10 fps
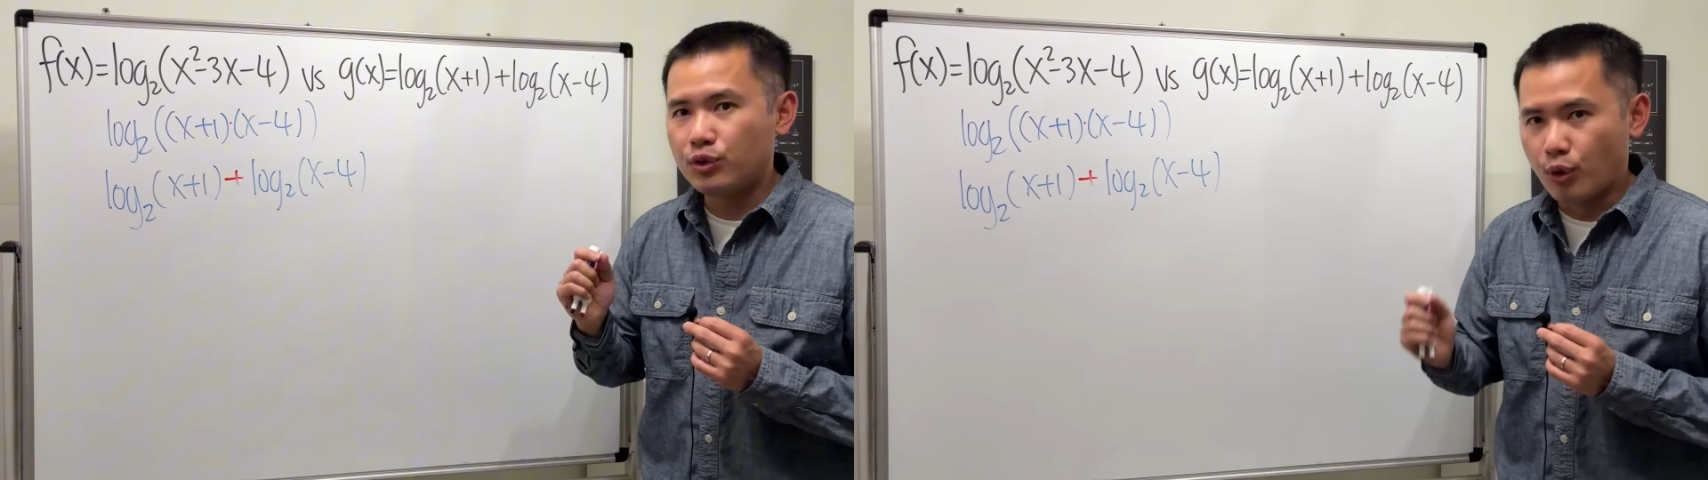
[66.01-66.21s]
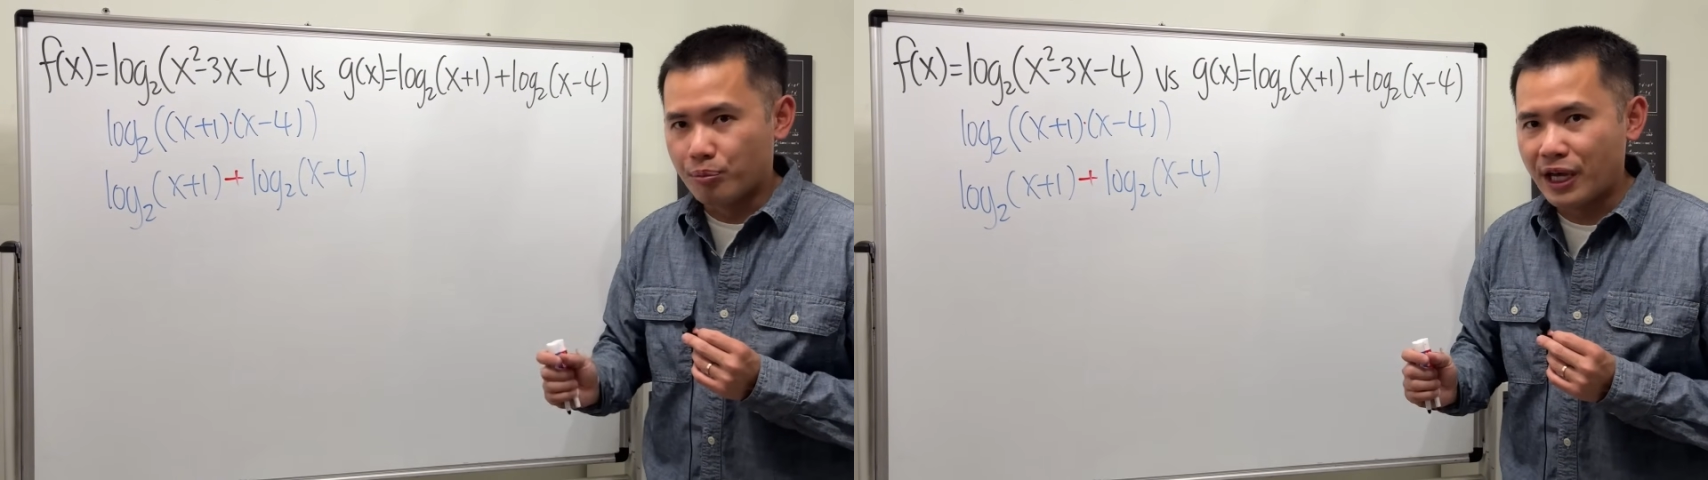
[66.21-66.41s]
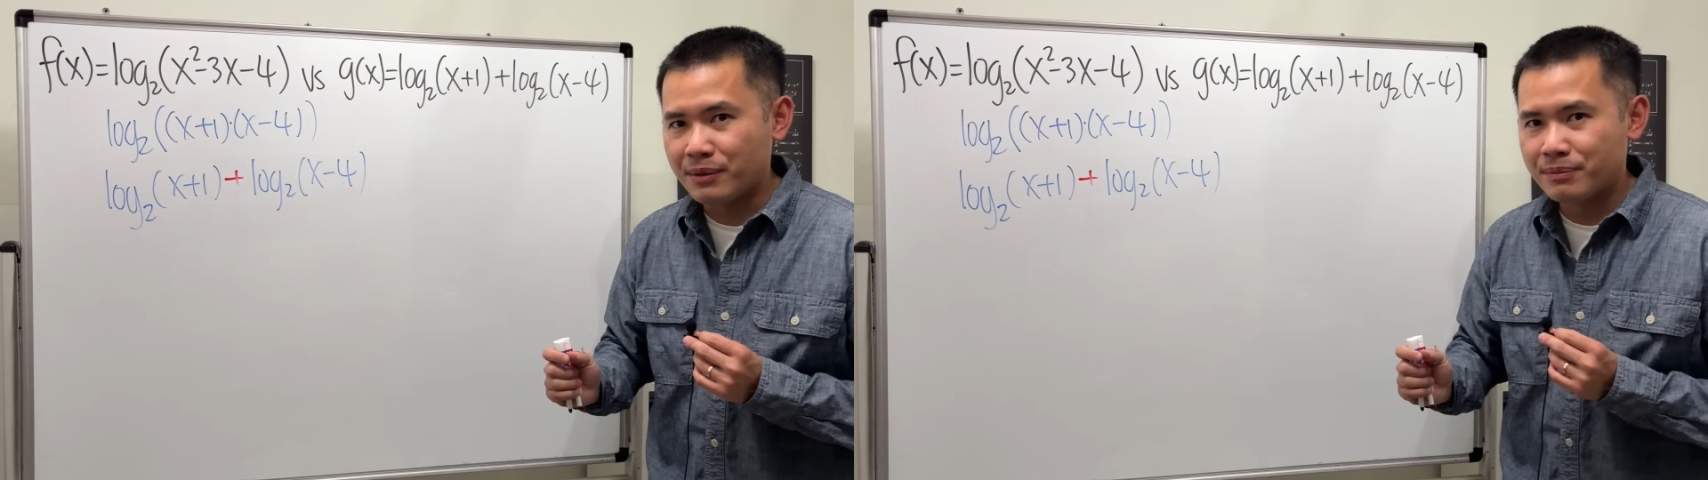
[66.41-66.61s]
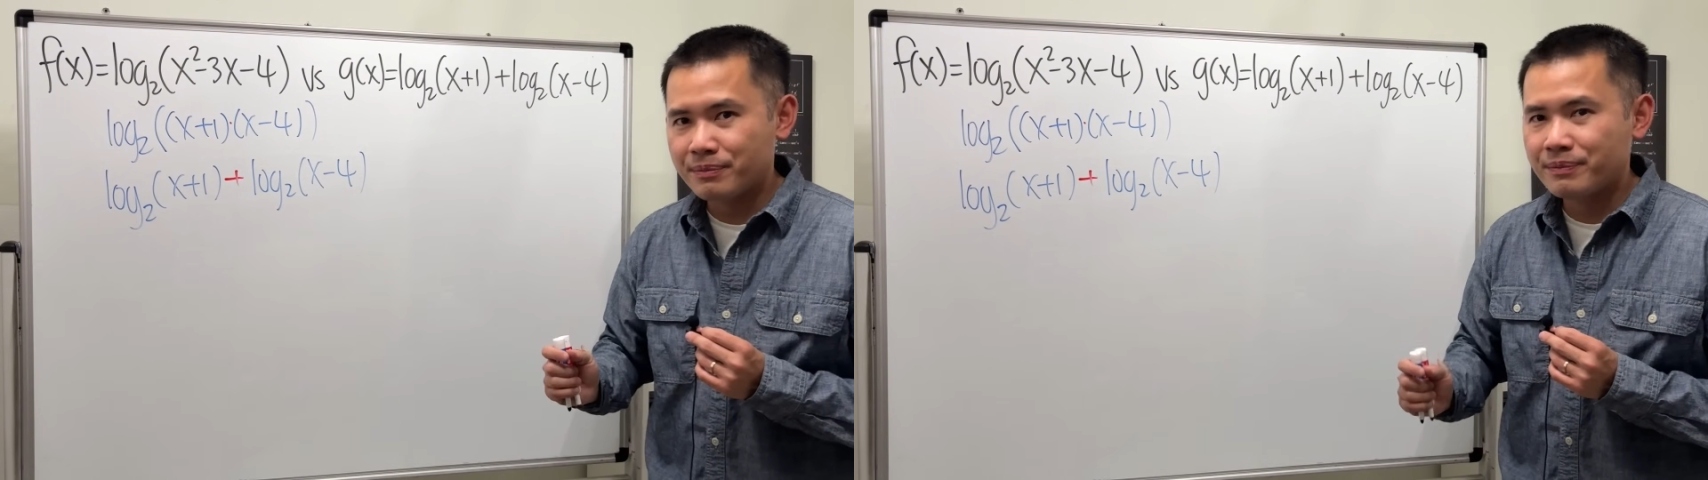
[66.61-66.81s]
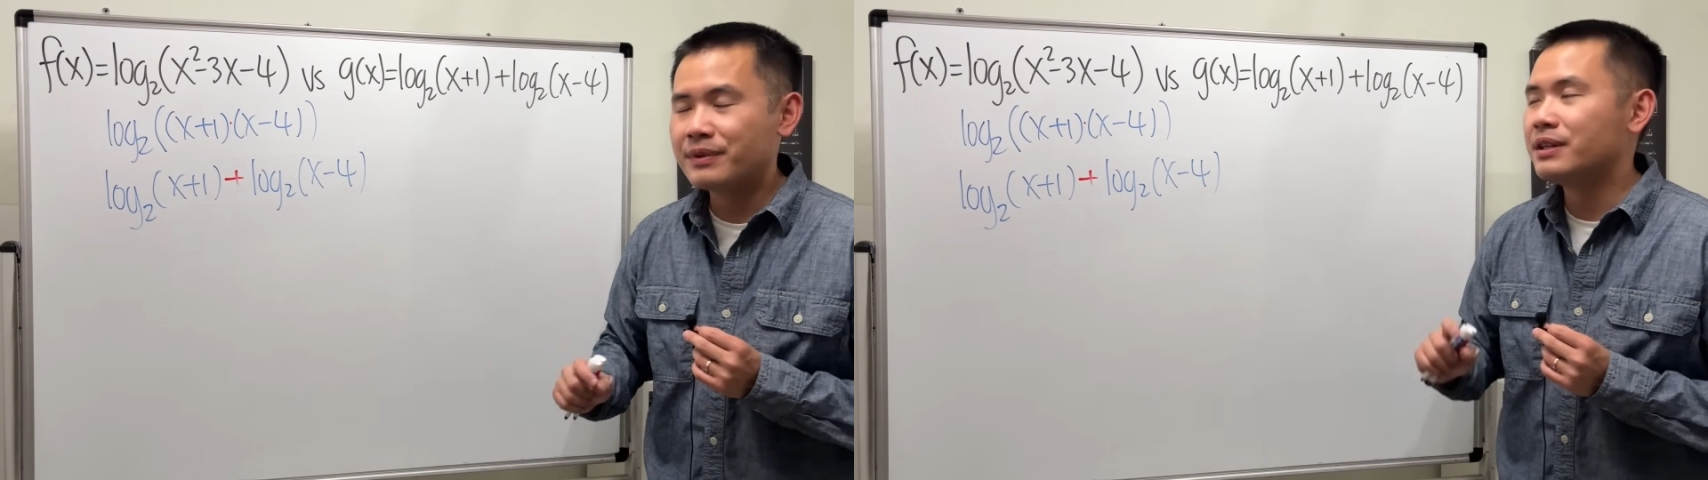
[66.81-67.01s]
domain.
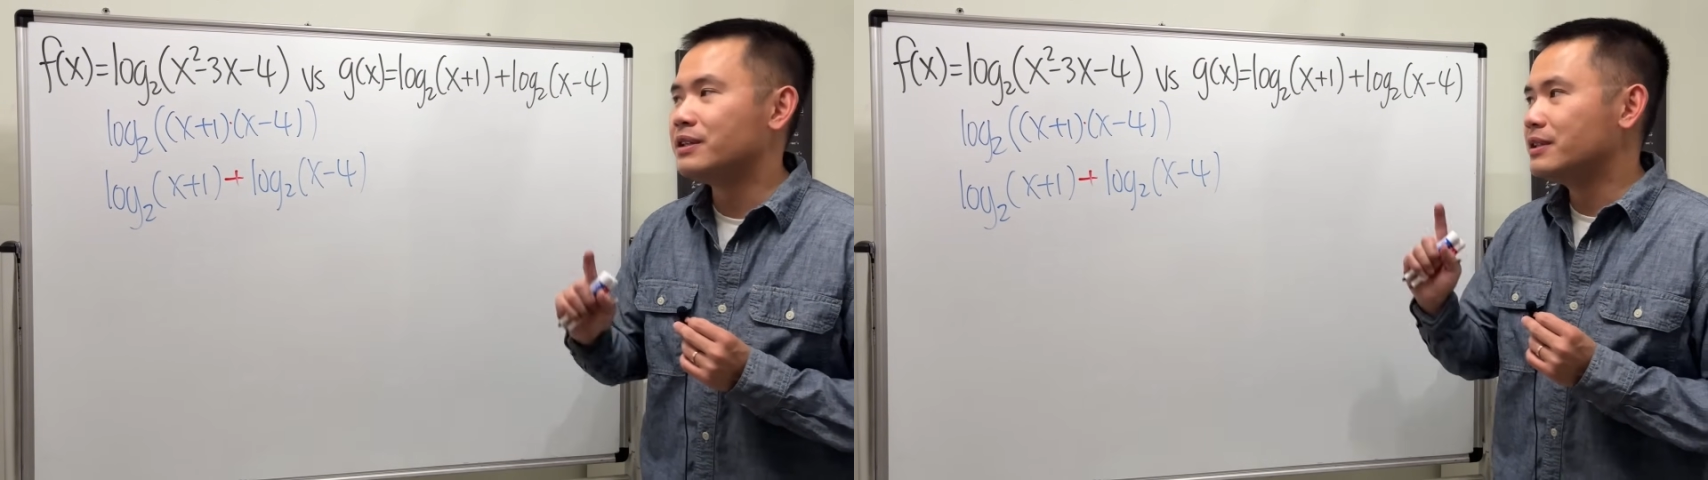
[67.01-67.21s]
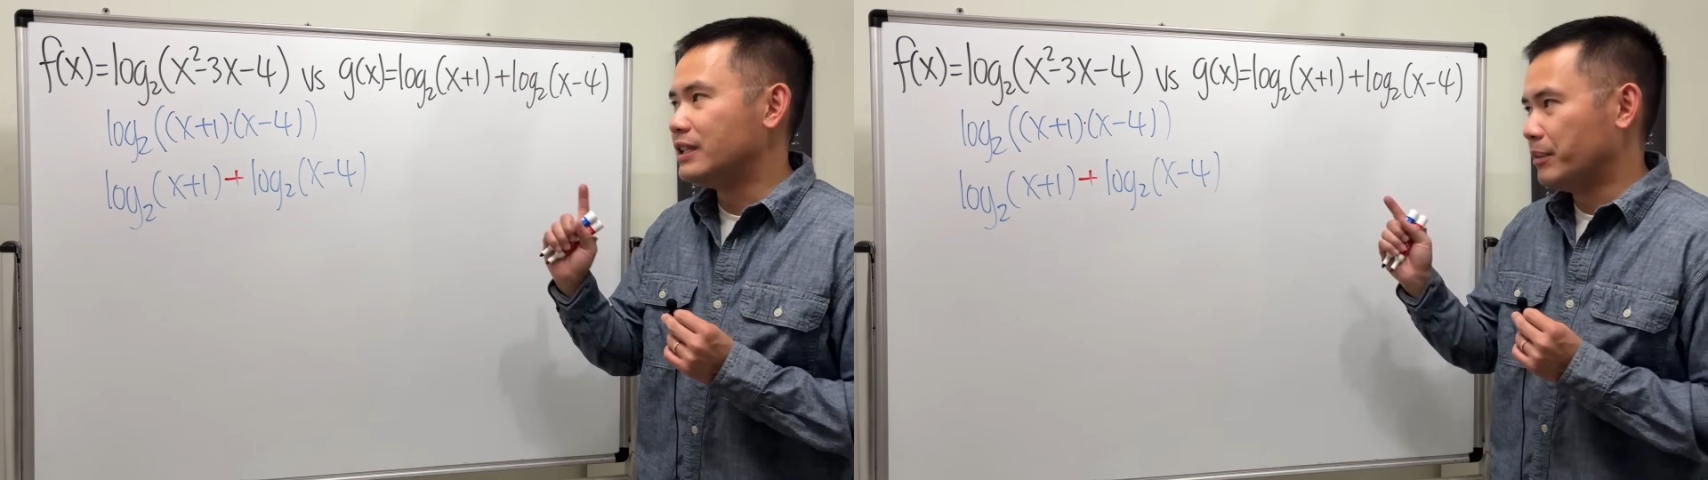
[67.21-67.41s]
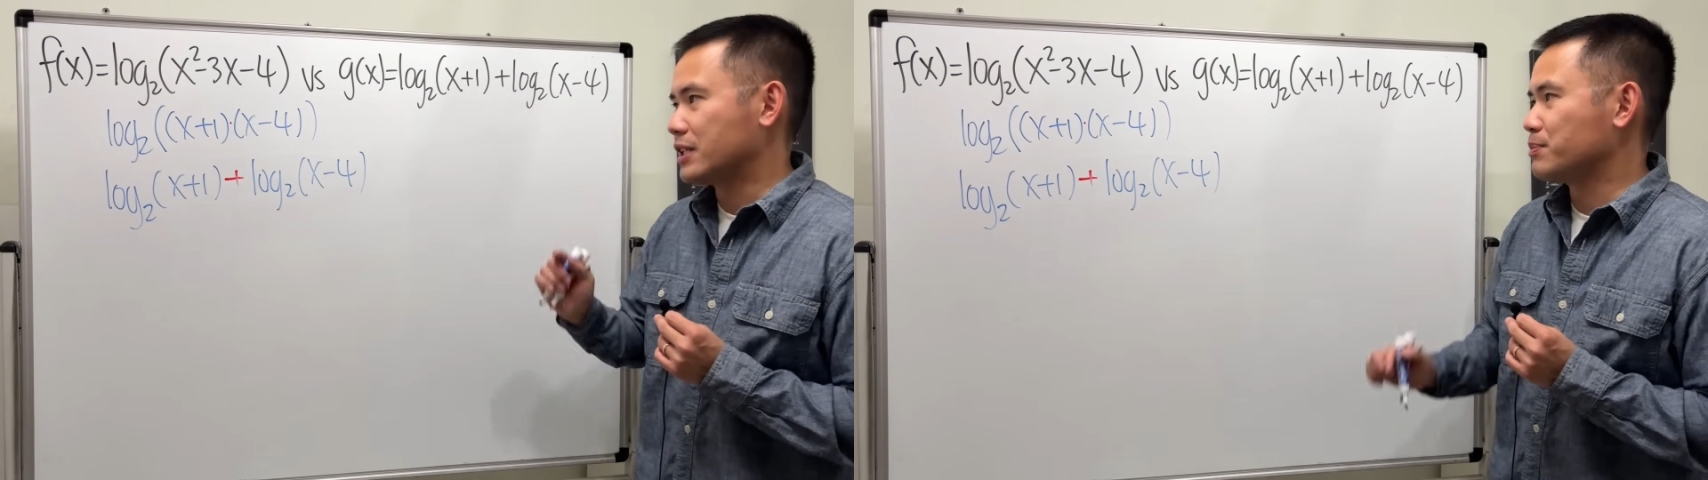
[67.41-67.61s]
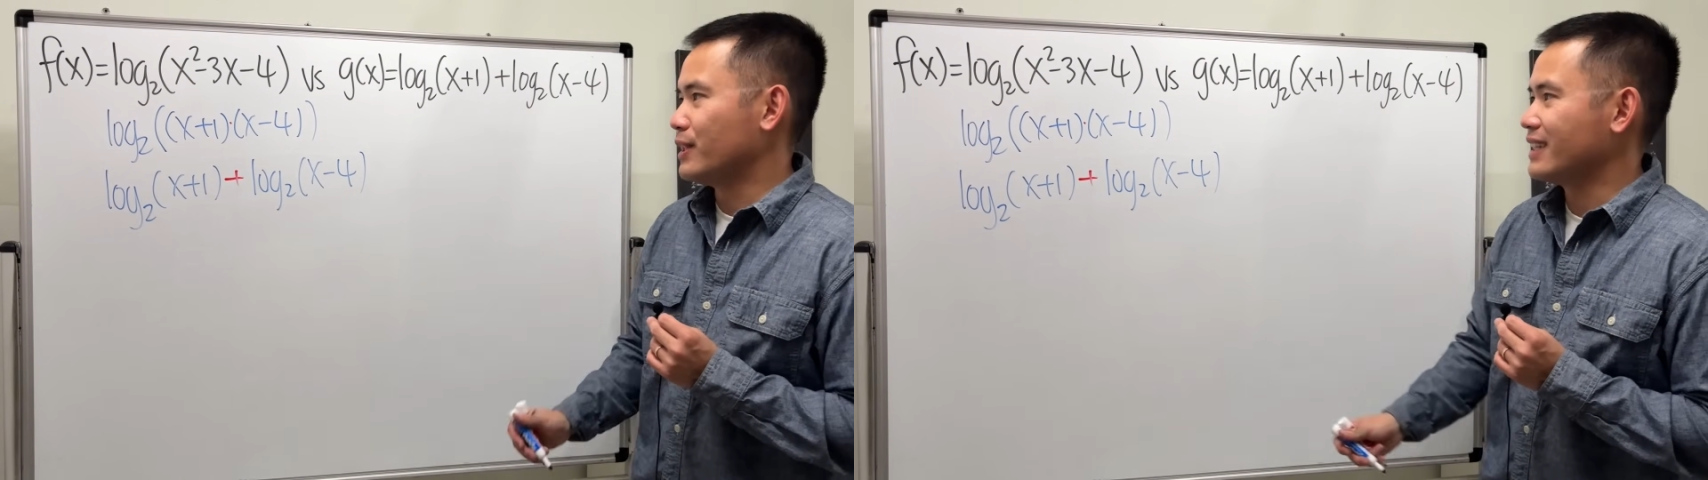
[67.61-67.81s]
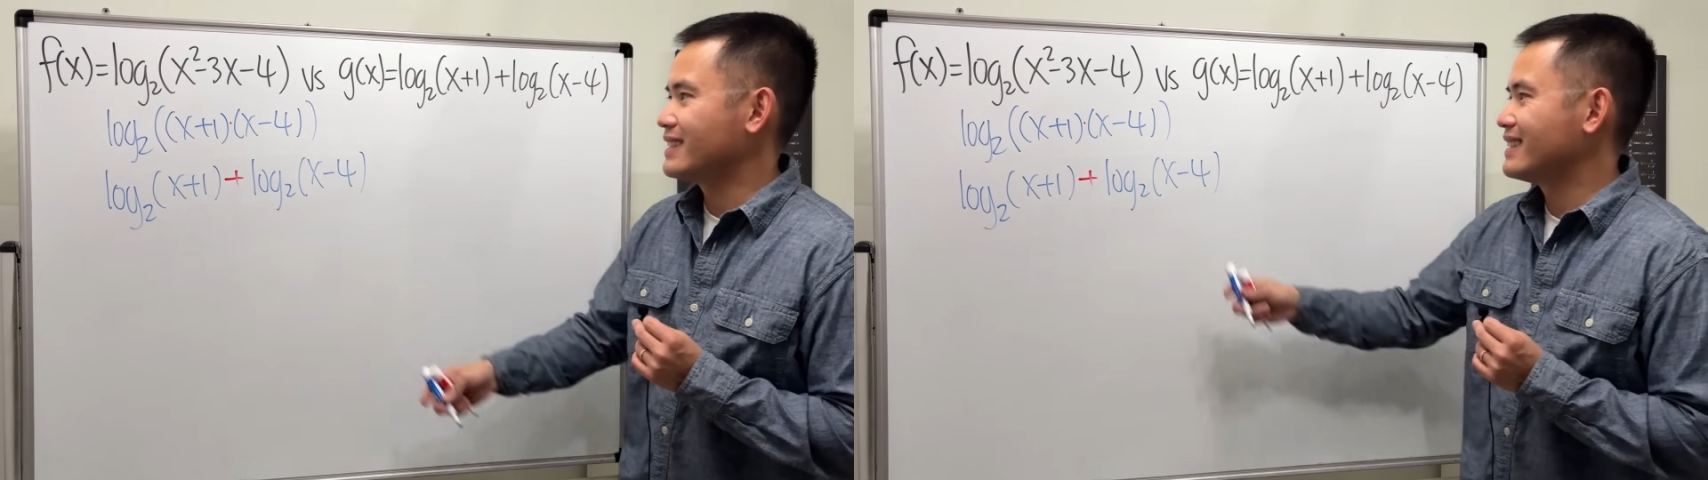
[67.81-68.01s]
Let me
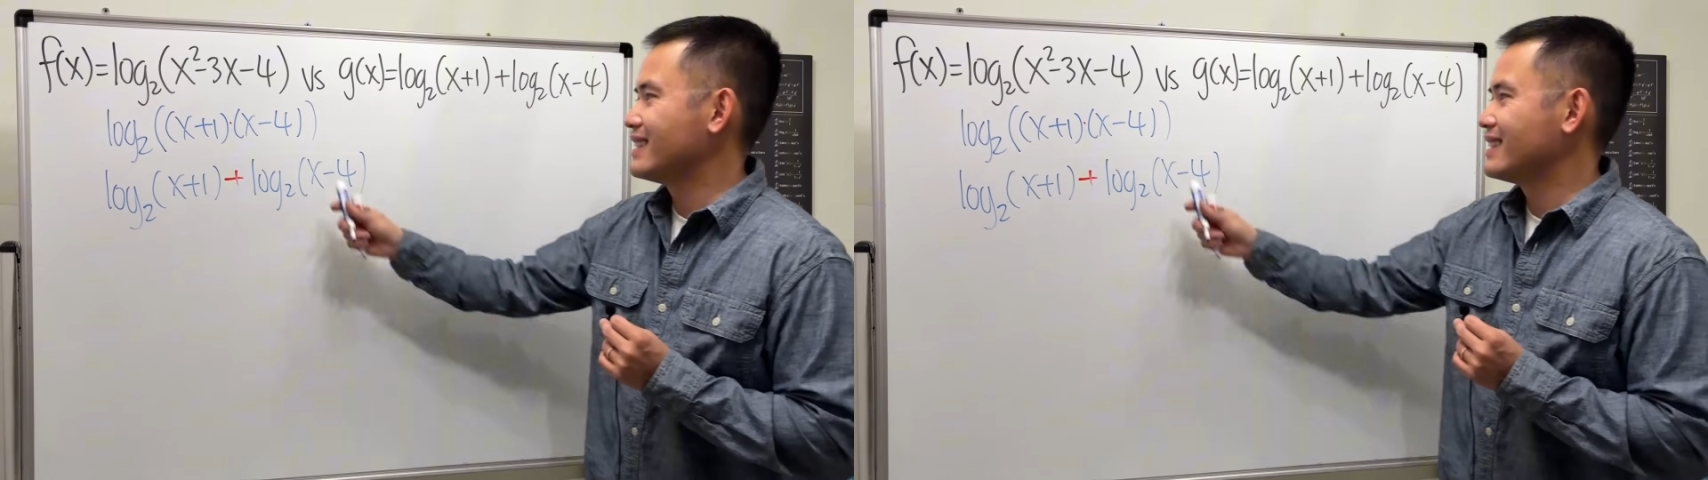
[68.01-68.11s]
explain.